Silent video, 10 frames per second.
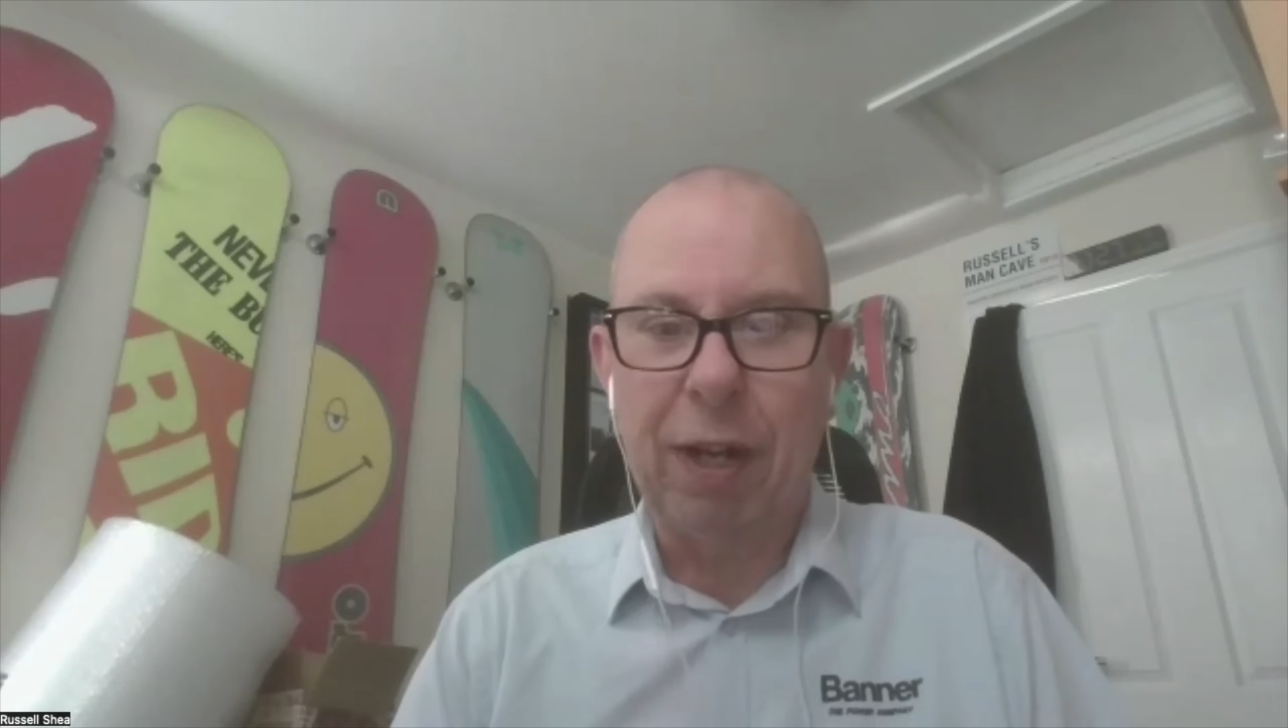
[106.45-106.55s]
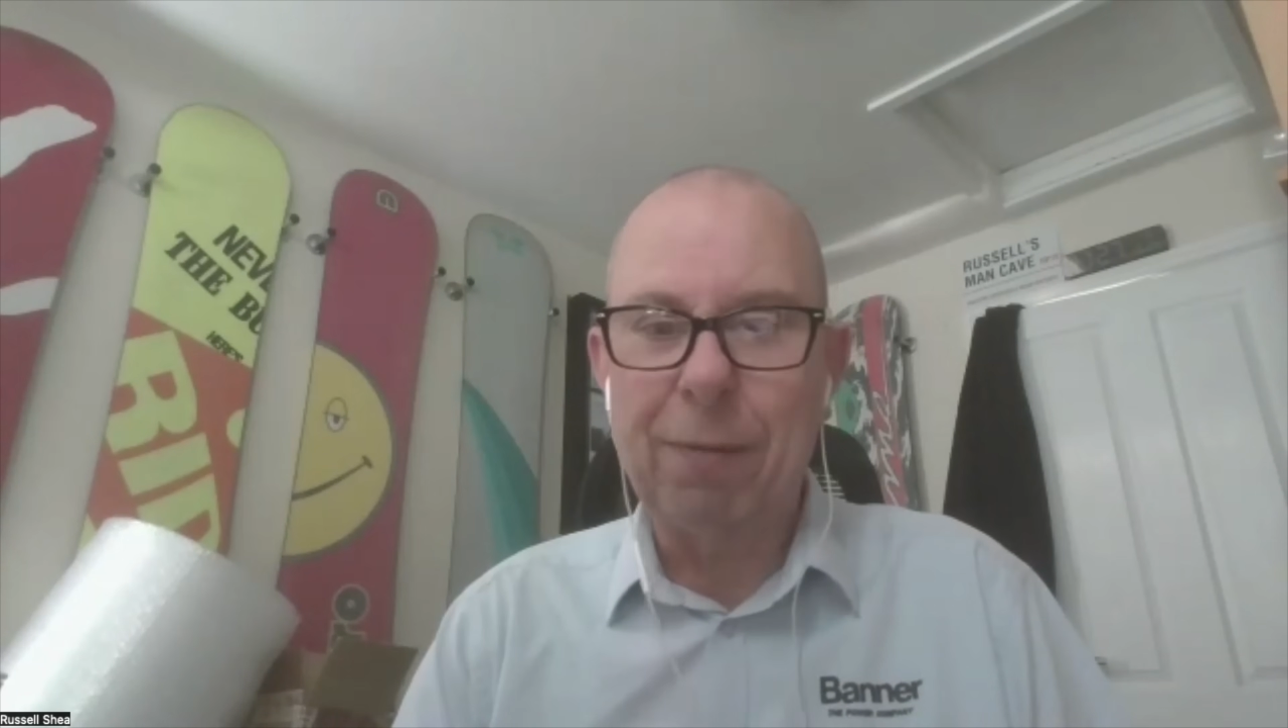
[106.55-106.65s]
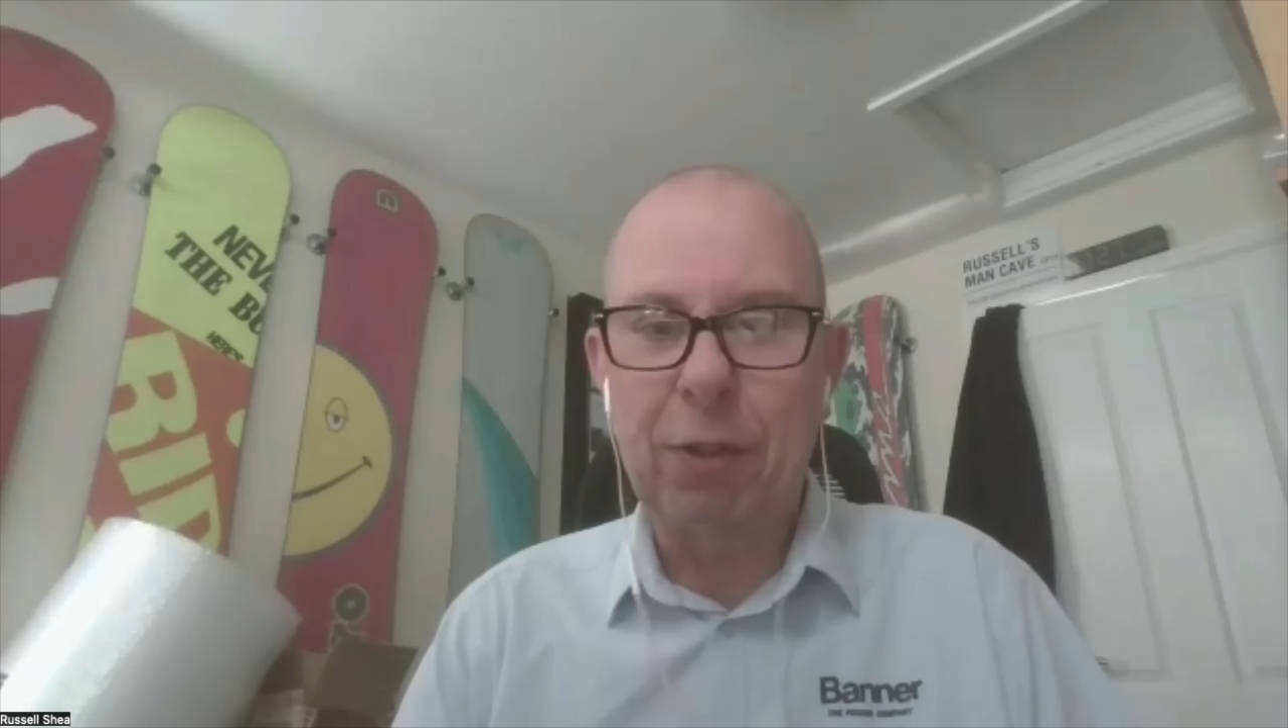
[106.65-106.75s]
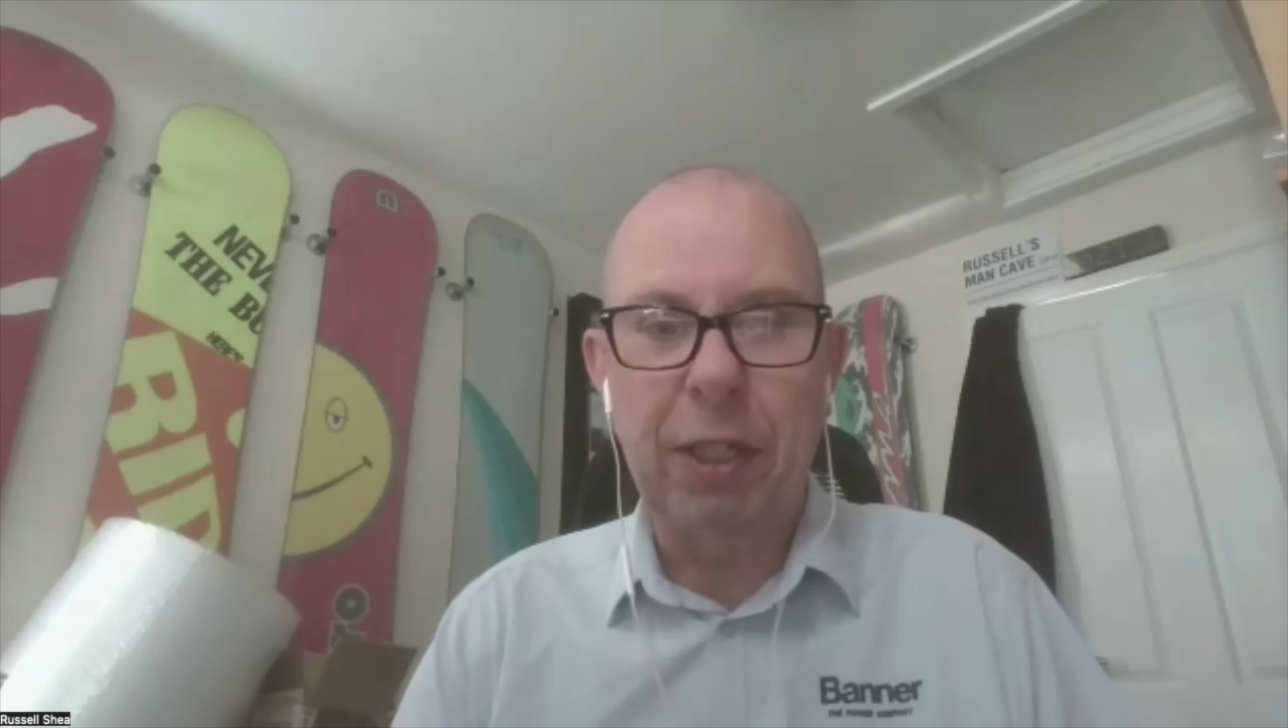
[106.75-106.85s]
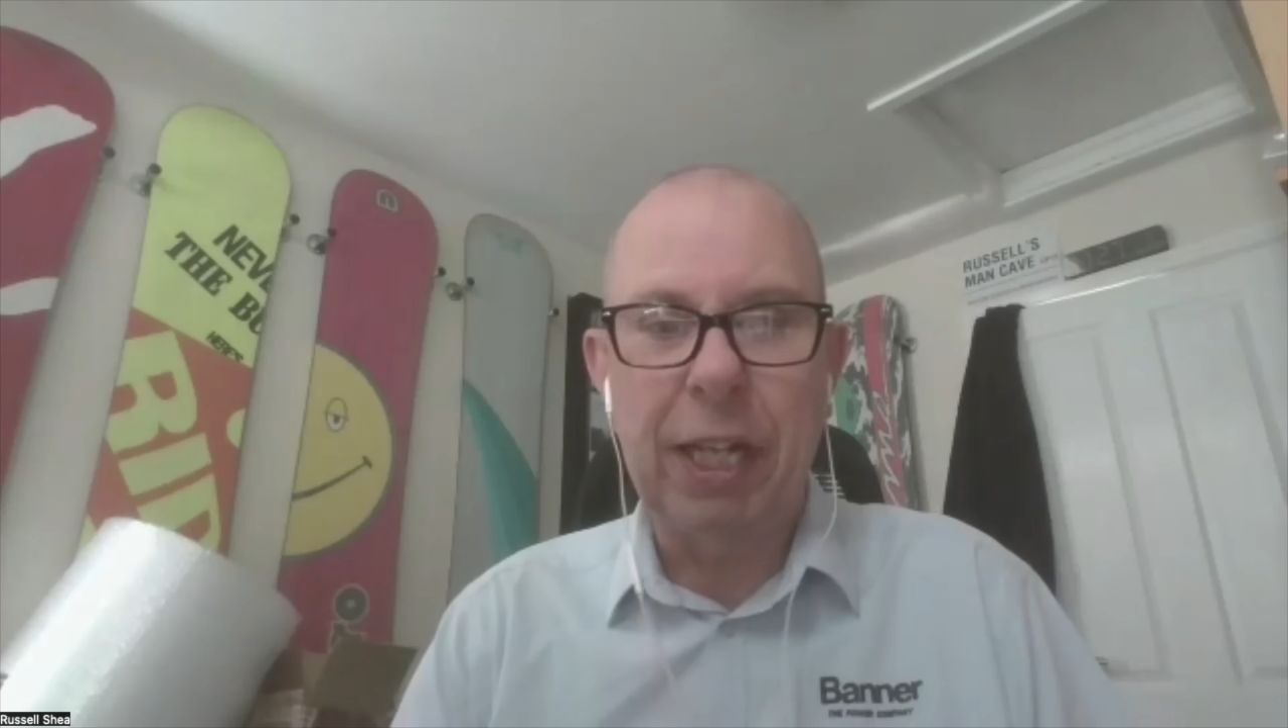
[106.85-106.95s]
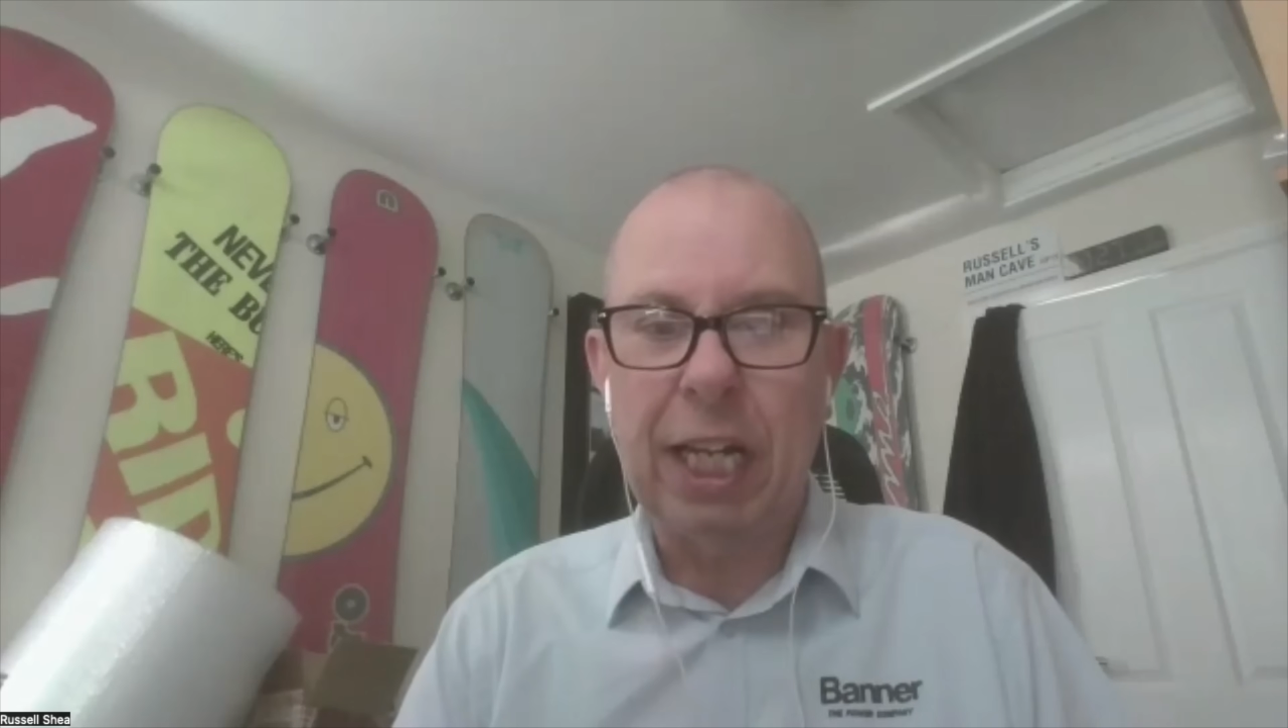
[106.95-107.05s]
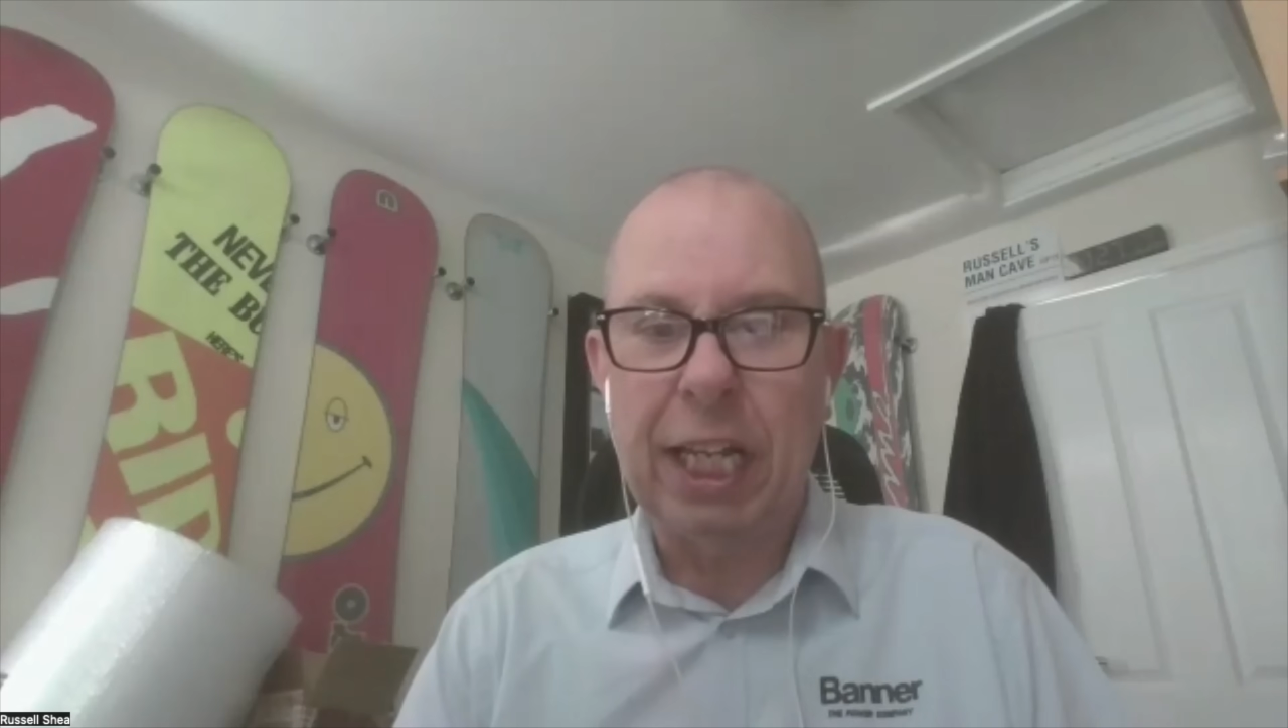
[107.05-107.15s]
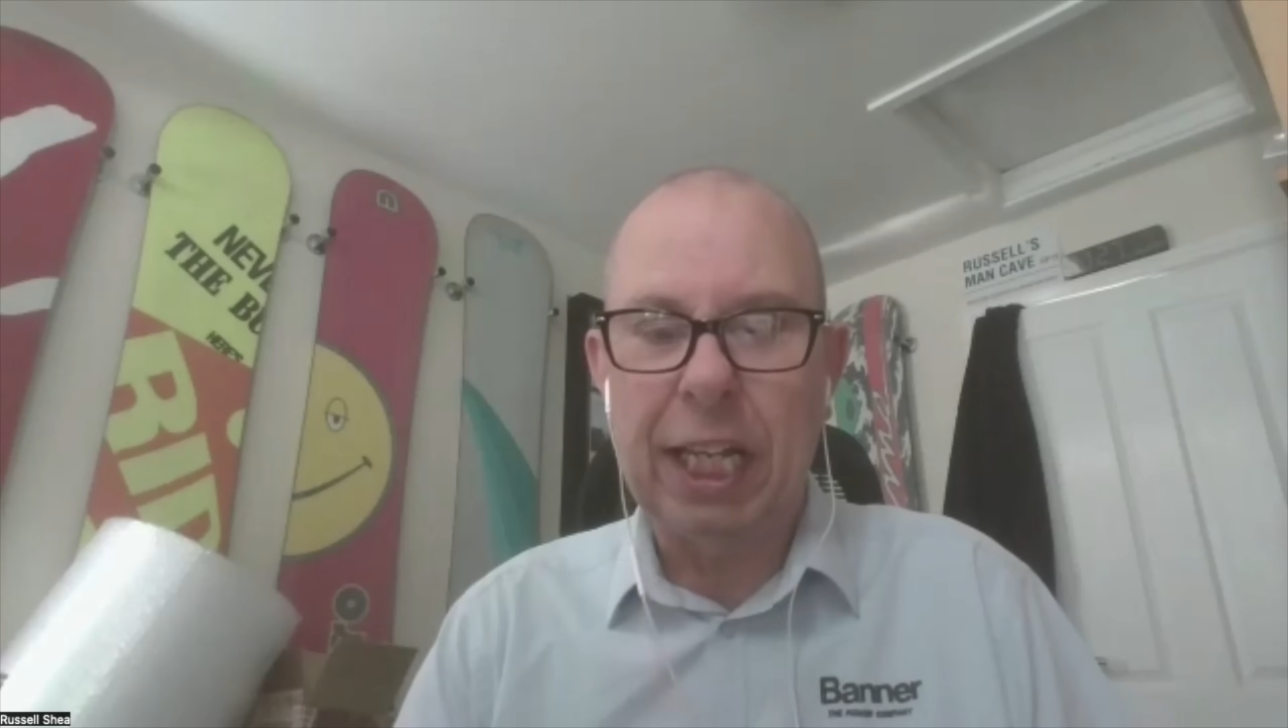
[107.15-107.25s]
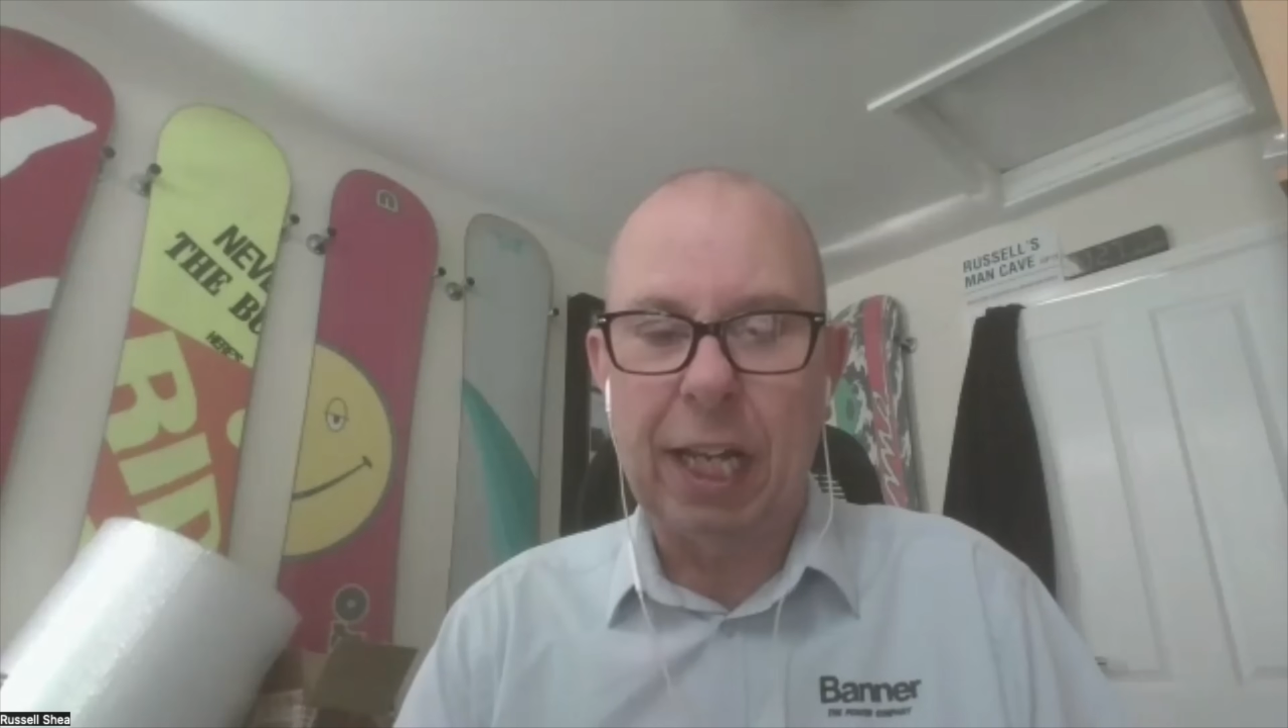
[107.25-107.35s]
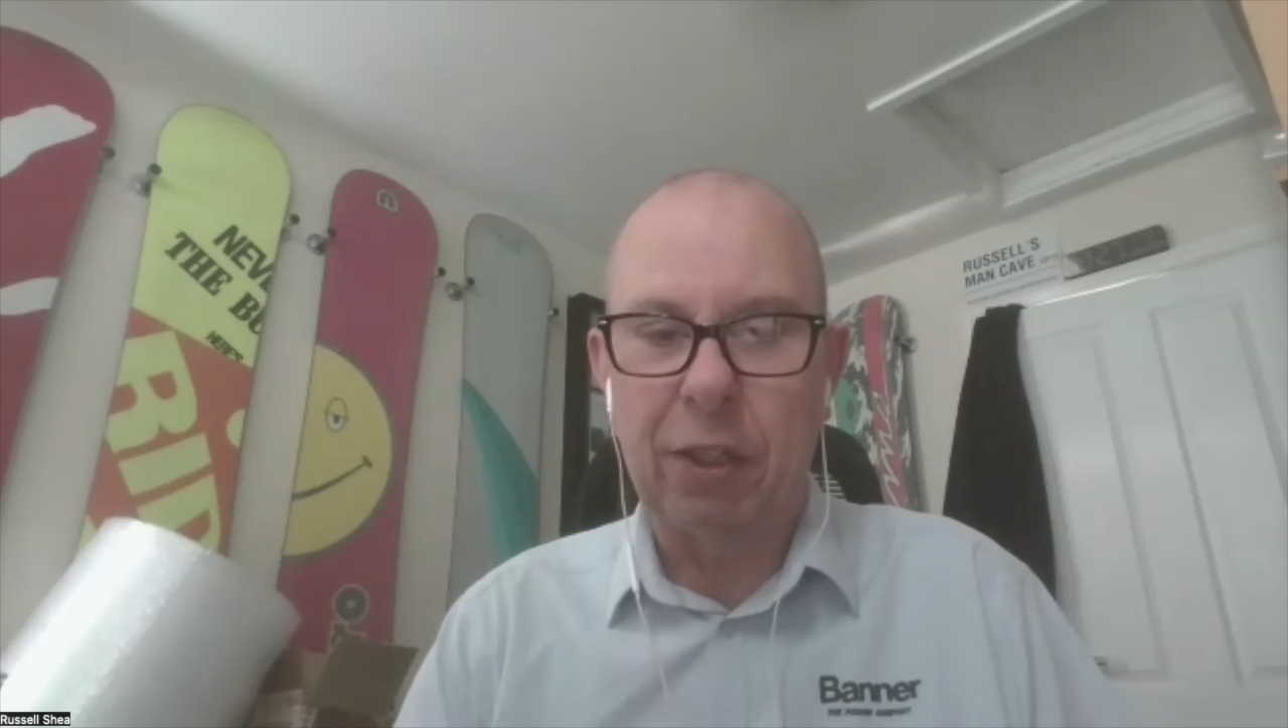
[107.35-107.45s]
absolutely
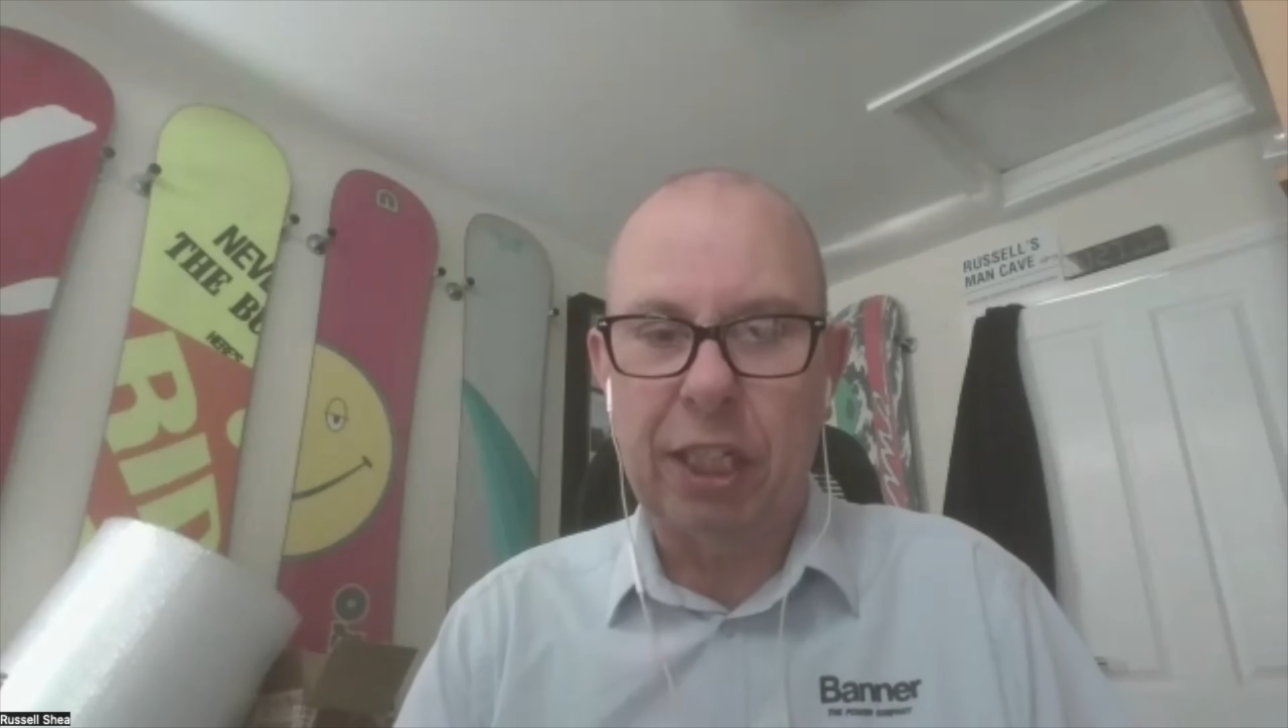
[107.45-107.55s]
anything else,